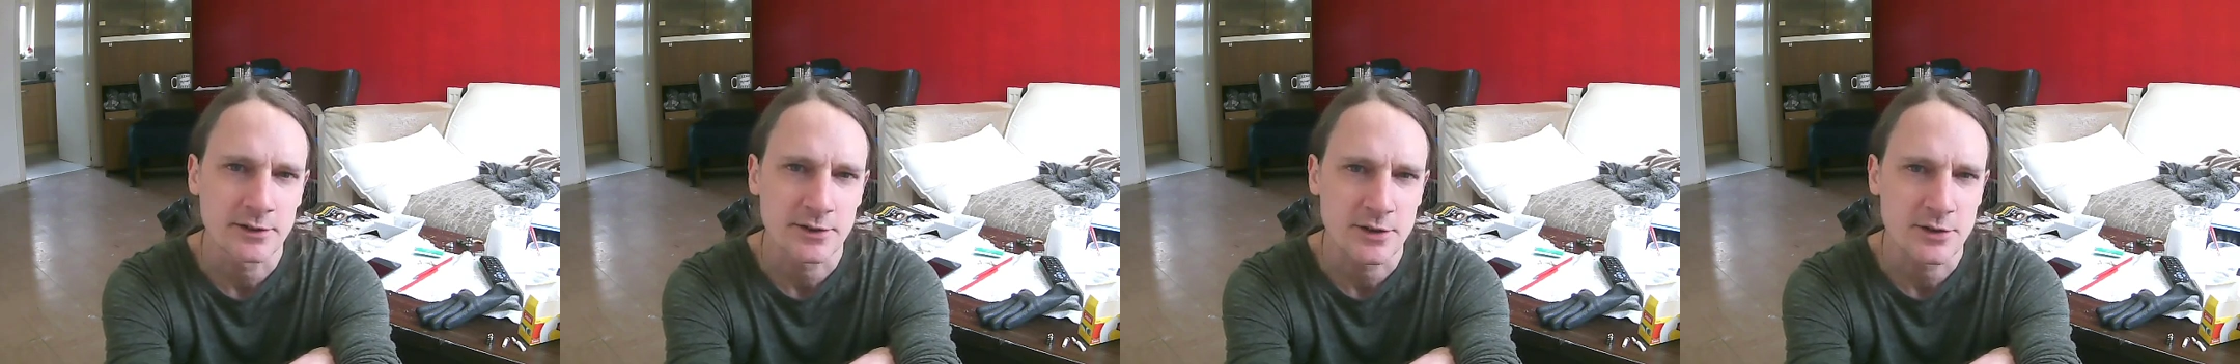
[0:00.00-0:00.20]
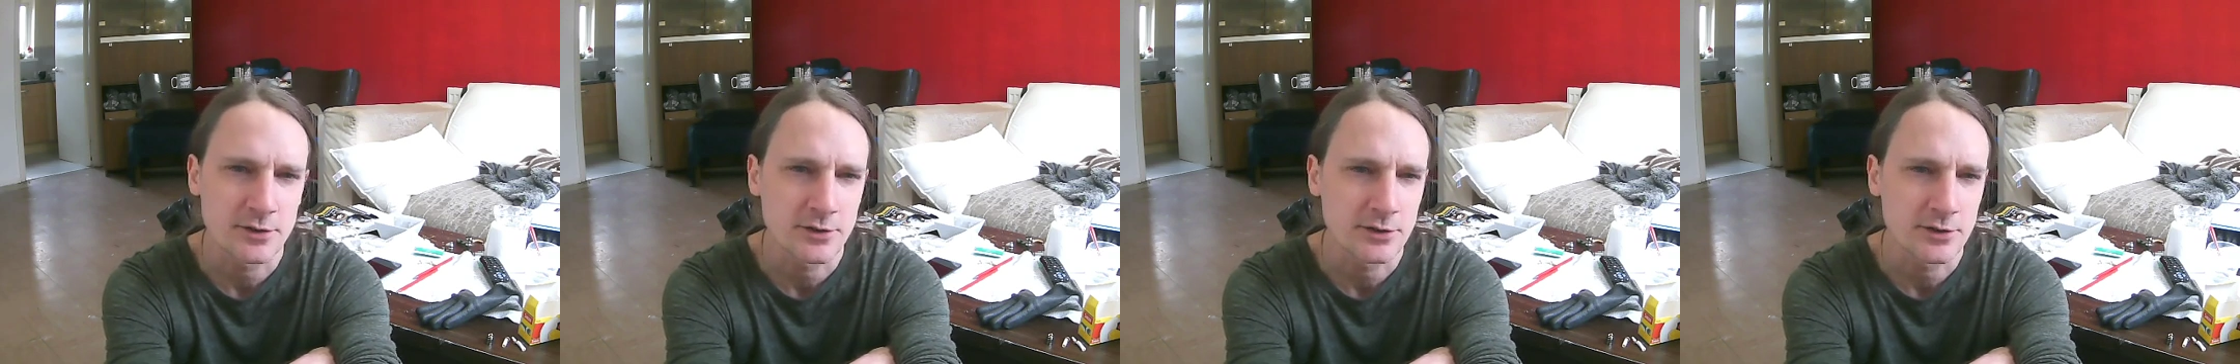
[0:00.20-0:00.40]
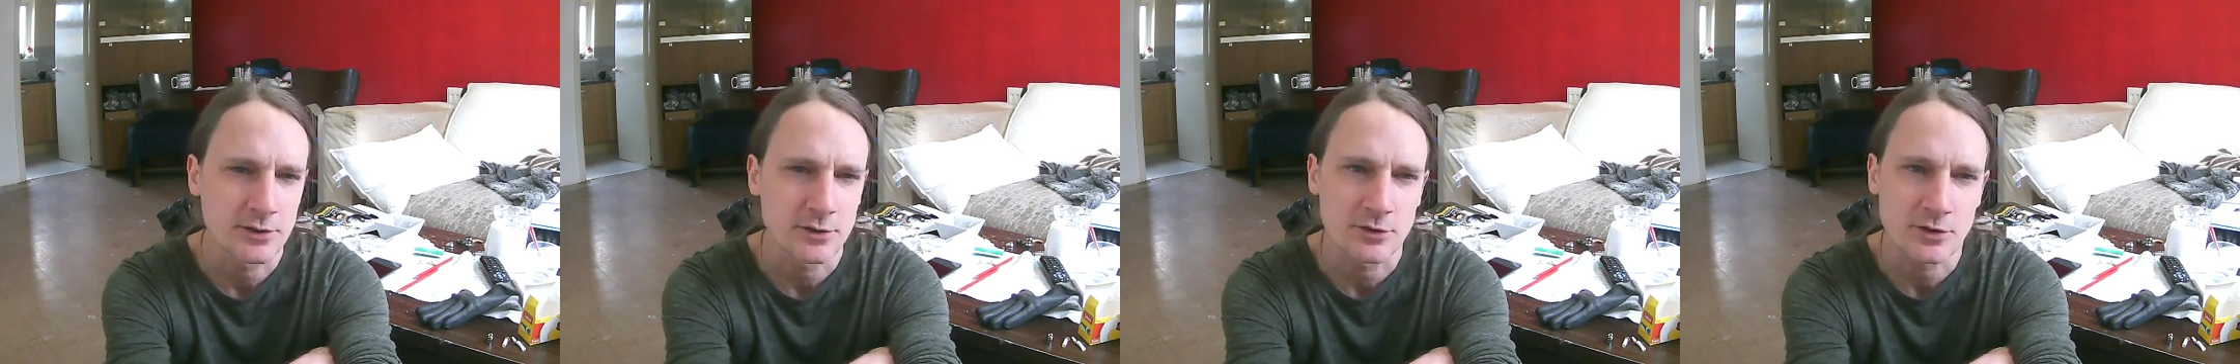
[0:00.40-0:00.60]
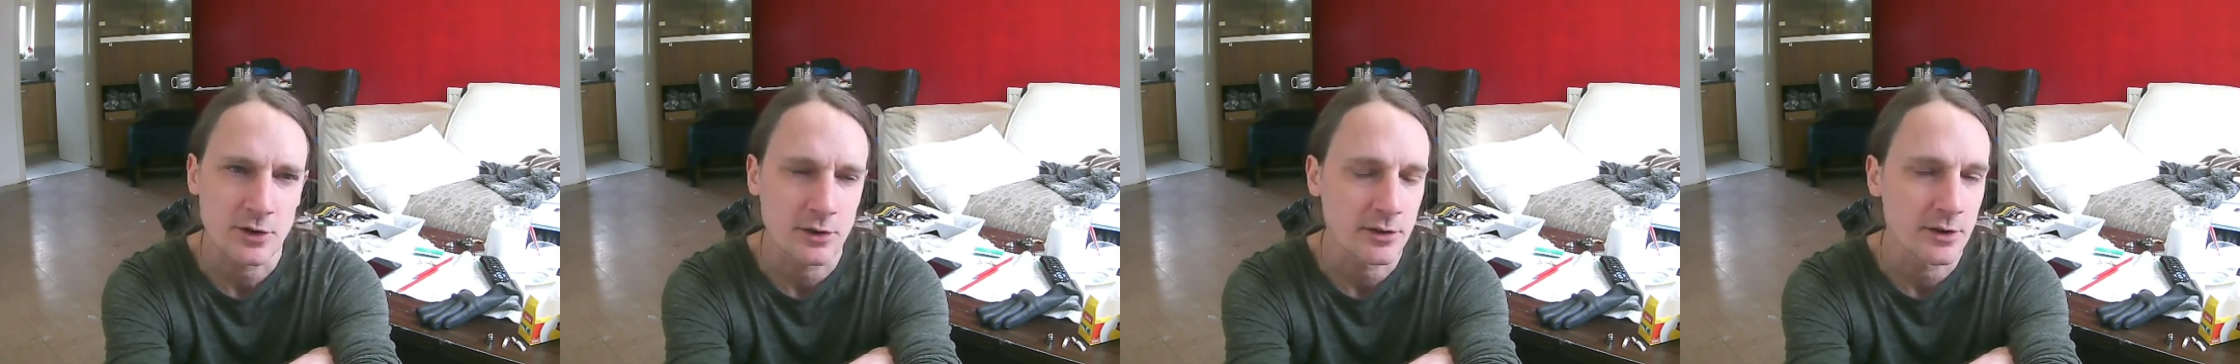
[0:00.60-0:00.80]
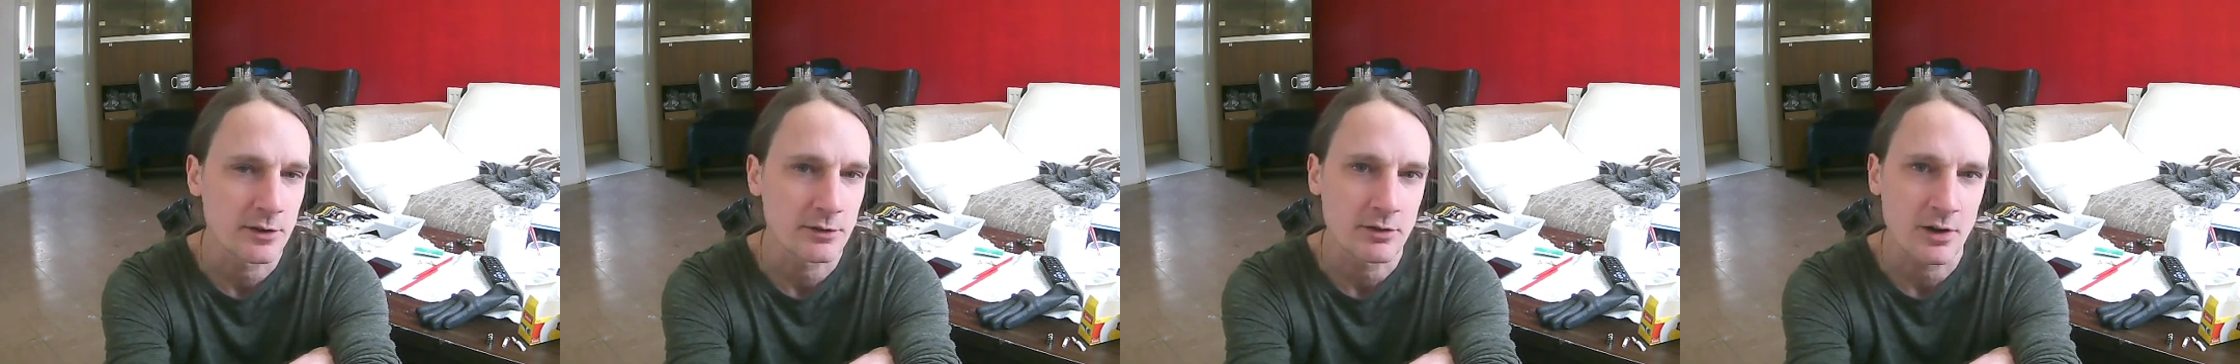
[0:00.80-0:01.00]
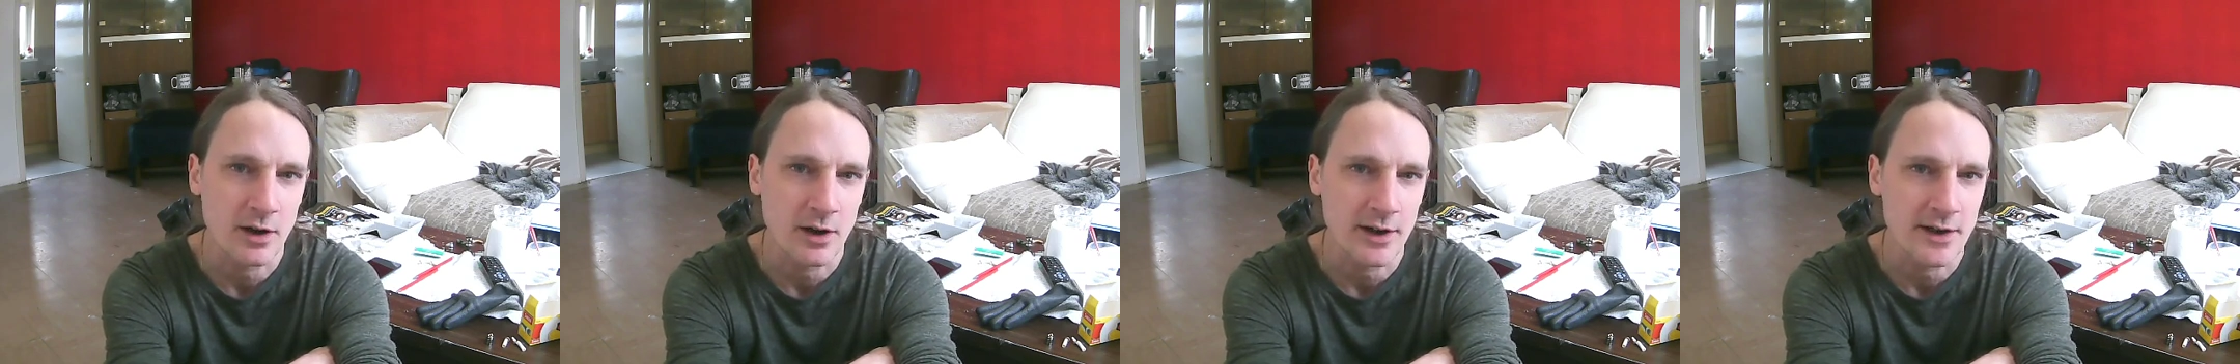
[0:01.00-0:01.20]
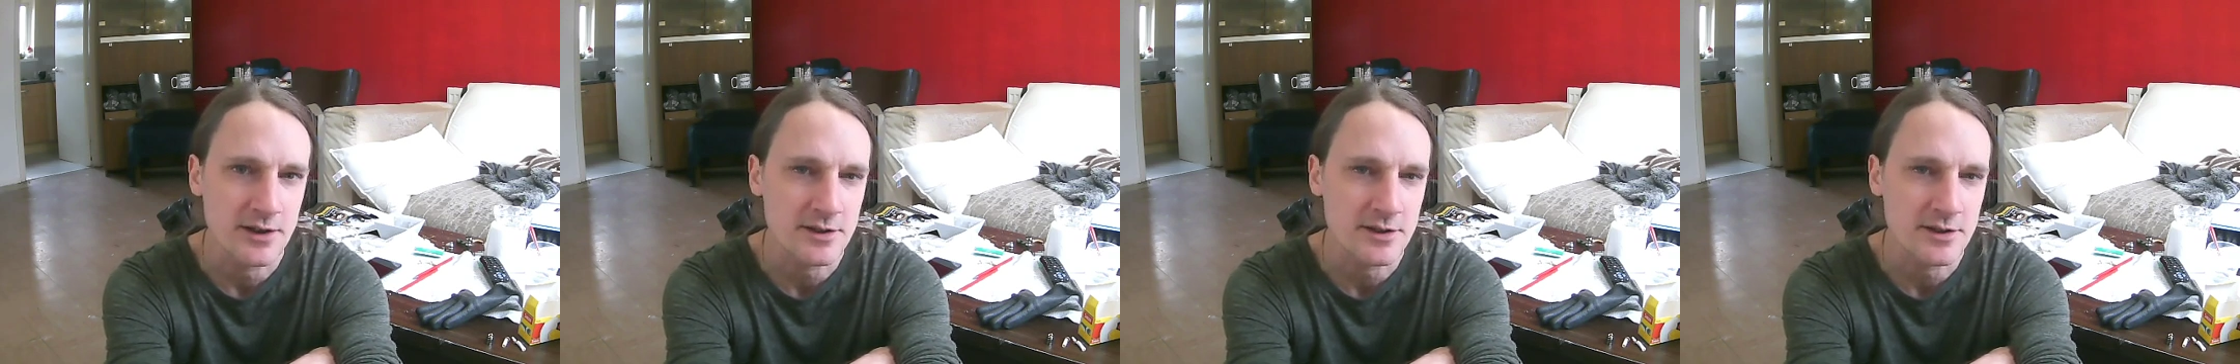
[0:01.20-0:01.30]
You've got no right.